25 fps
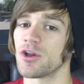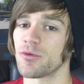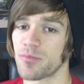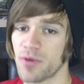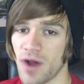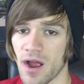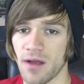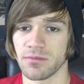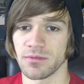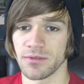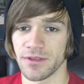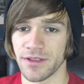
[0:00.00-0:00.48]
you're
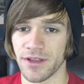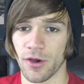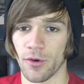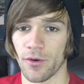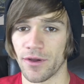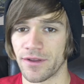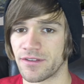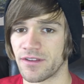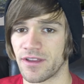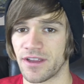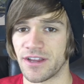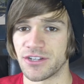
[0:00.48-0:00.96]
probably
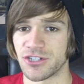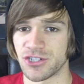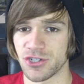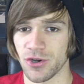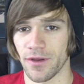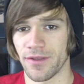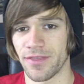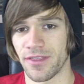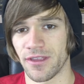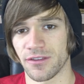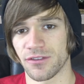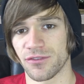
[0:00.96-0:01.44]
going to
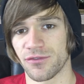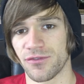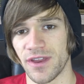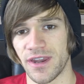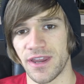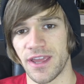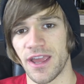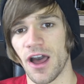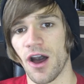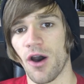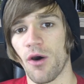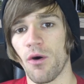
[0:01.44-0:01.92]
enjoy this
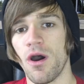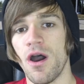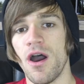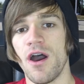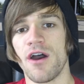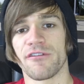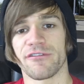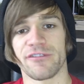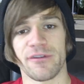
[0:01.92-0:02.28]
video.